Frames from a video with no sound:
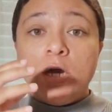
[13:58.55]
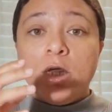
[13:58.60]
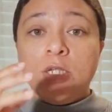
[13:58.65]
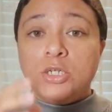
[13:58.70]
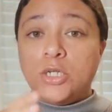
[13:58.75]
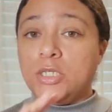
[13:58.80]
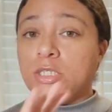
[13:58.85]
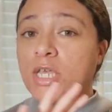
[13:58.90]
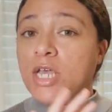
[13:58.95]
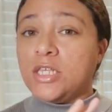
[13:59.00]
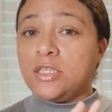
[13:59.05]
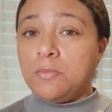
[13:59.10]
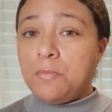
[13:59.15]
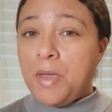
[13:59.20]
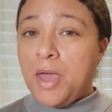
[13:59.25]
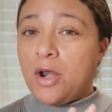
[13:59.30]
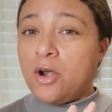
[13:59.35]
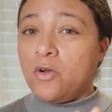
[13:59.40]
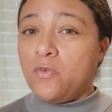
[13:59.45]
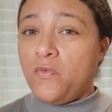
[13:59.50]
just as a
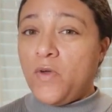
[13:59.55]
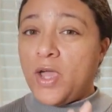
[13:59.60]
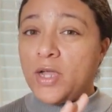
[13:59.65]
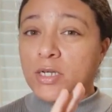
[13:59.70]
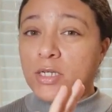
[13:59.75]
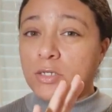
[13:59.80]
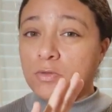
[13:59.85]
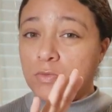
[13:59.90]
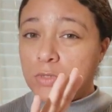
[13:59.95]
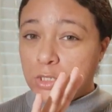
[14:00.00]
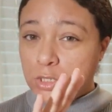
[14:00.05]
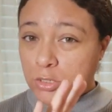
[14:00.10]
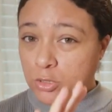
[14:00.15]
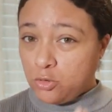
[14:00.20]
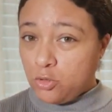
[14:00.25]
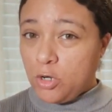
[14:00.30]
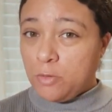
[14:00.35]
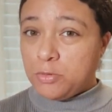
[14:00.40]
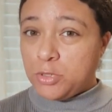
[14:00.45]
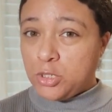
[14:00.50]
matter of fact of
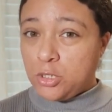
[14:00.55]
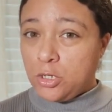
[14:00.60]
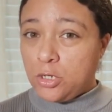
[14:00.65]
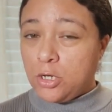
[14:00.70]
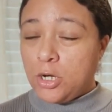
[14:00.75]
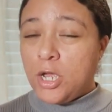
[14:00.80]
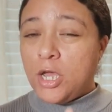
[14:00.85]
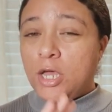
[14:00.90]
scripture,